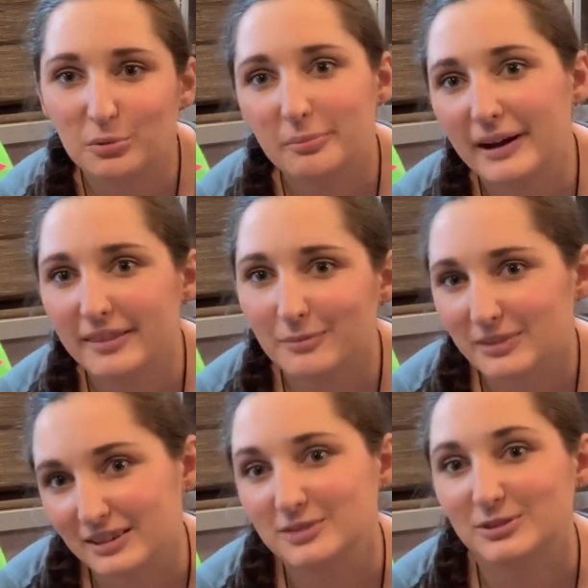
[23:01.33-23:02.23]
we'll buy them
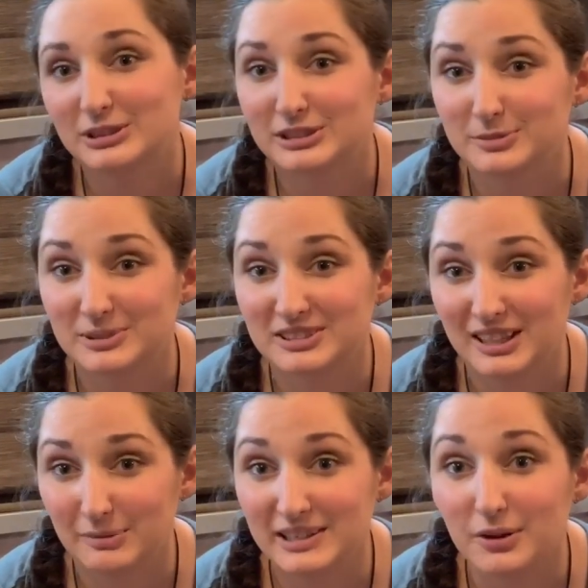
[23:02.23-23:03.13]
things for Christmas
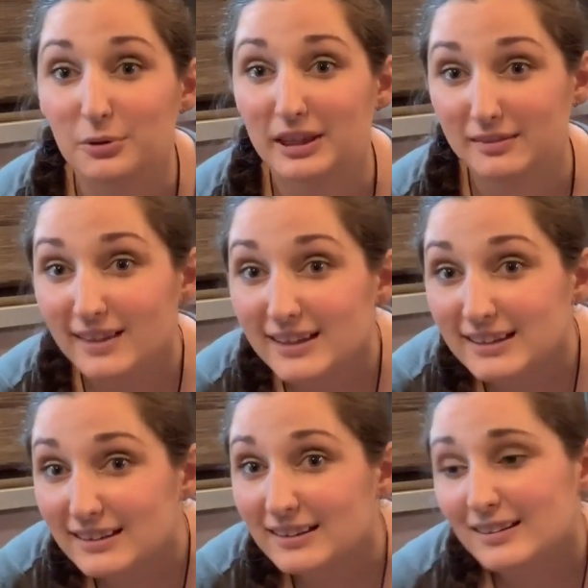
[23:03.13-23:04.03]
that we know they like,
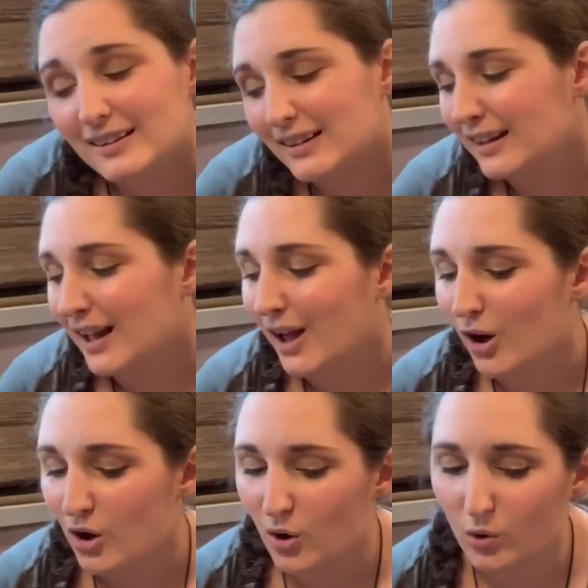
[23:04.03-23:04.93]

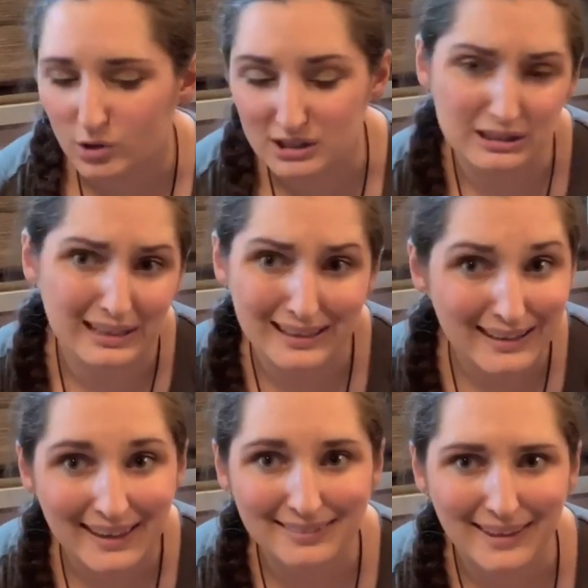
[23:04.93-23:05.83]
or like
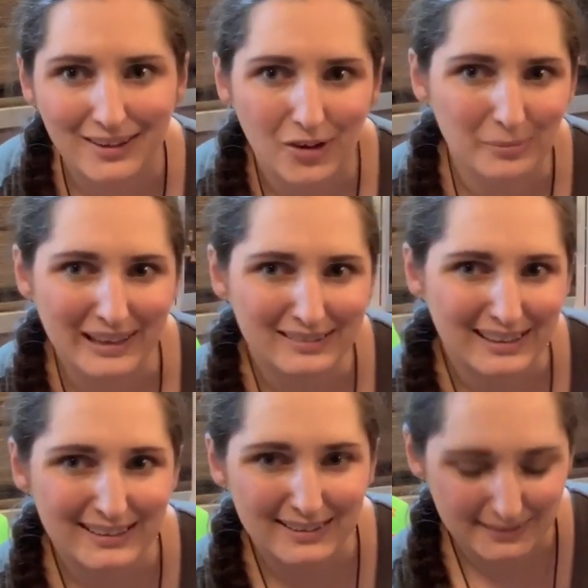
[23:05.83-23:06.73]
again, like I'll make
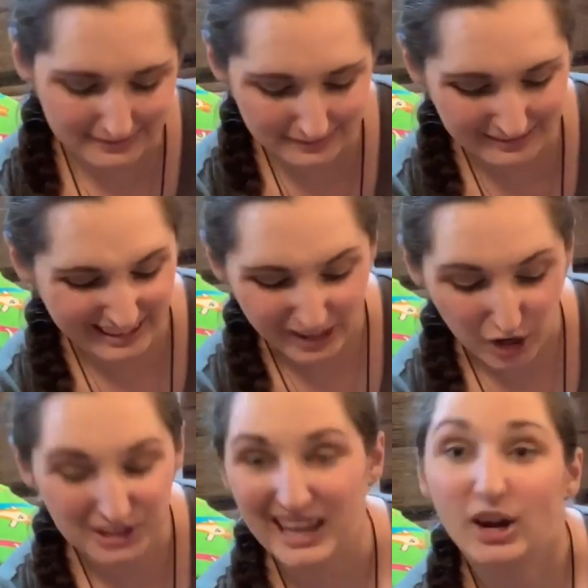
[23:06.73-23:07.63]
like, like
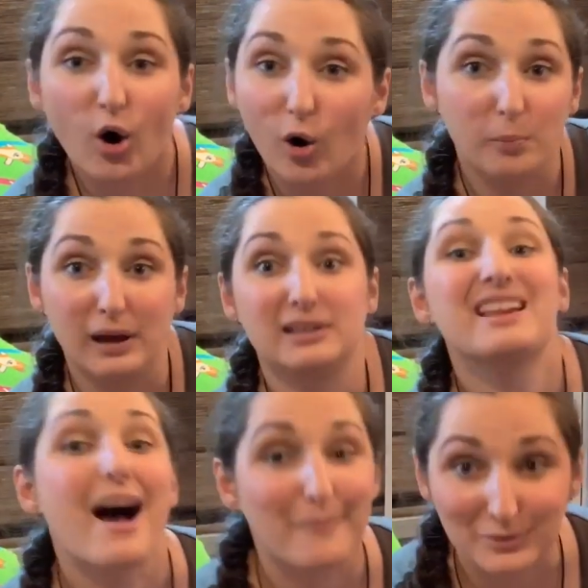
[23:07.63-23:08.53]
I'll take all my
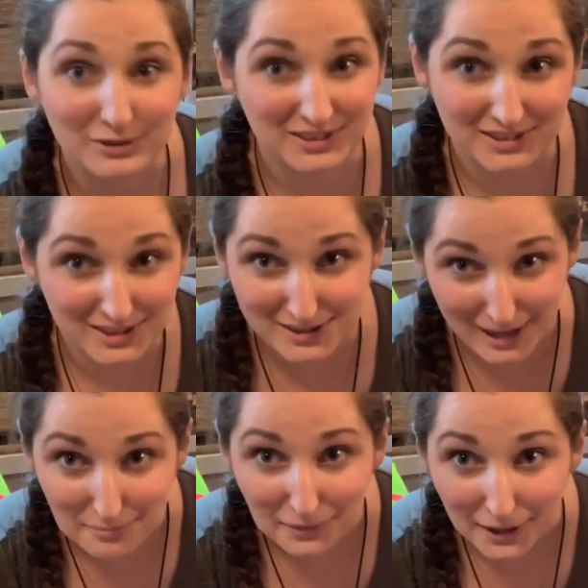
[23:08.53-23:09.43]
samples in
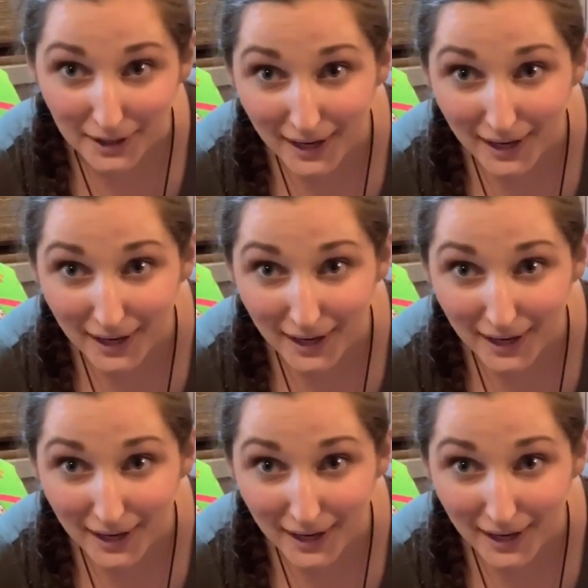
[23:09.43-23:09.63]
December